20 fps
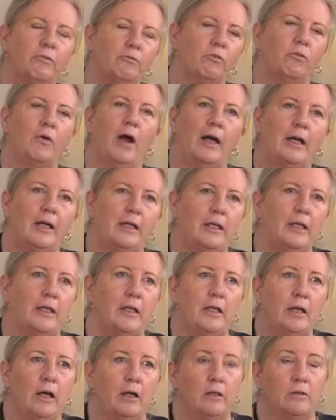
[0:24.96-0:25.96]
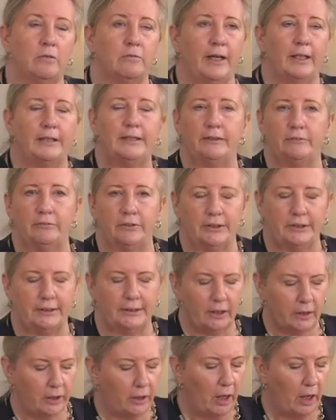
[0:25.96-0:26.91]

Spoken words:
a variety of activities.